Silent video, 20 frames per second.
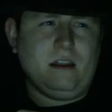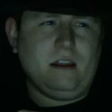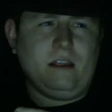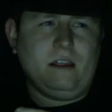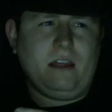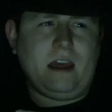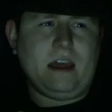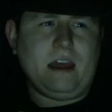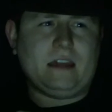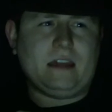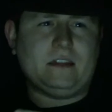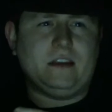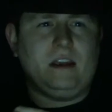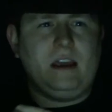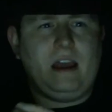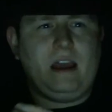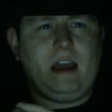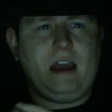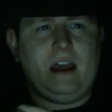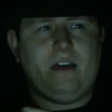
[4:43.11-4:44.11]
that
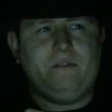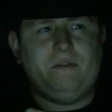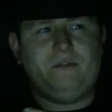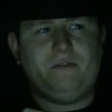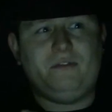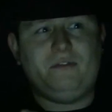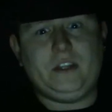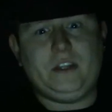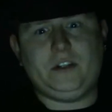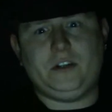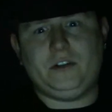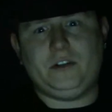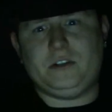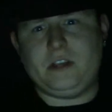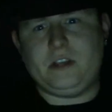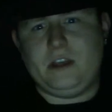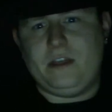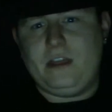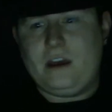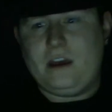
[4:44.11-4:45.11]
have features
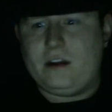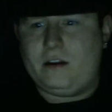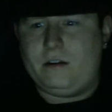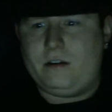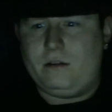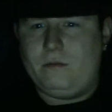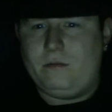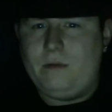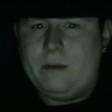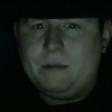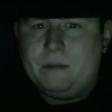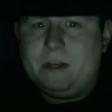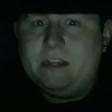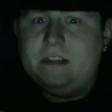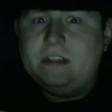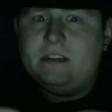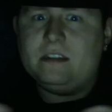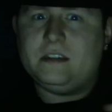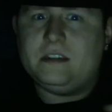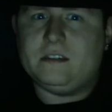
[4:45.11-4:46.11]
that are
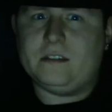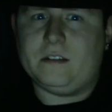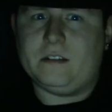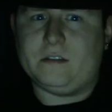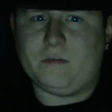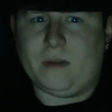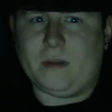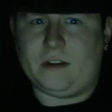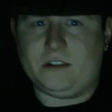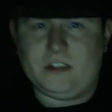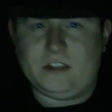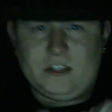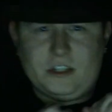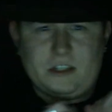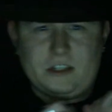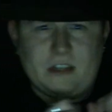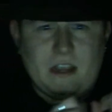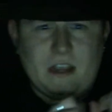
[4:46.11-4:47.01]
reminiscent of spiders, such as